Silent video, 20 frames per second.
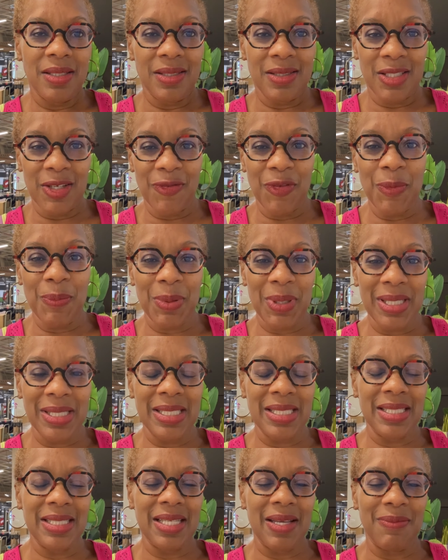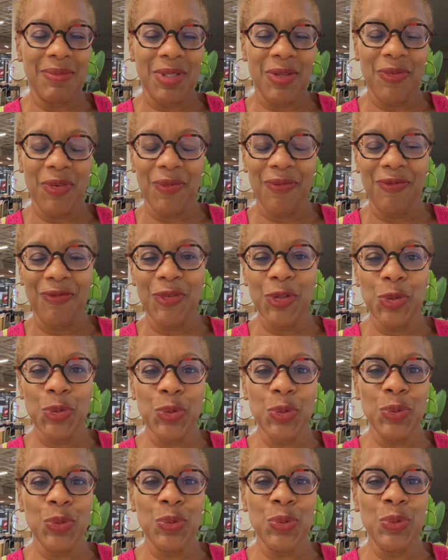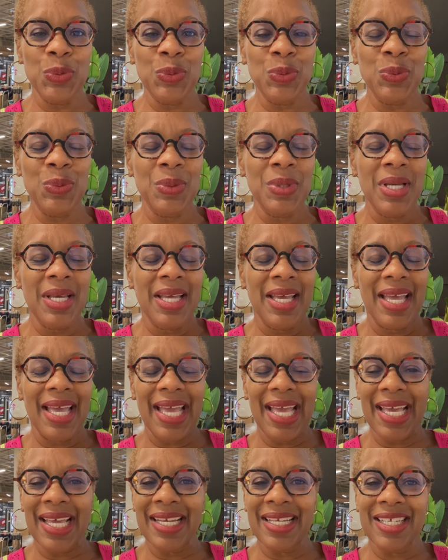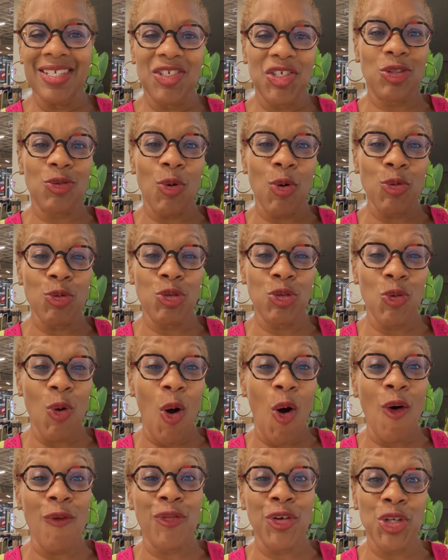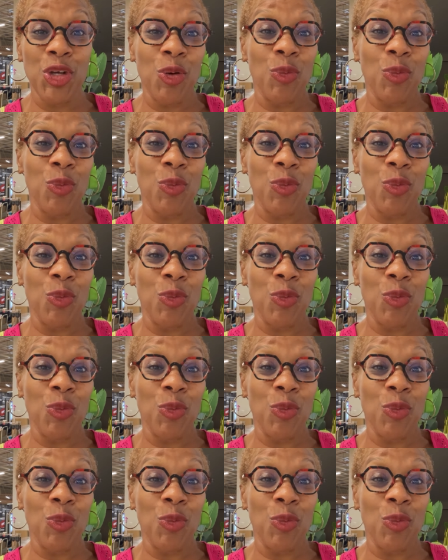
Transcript: different places have different food and it throws you off of your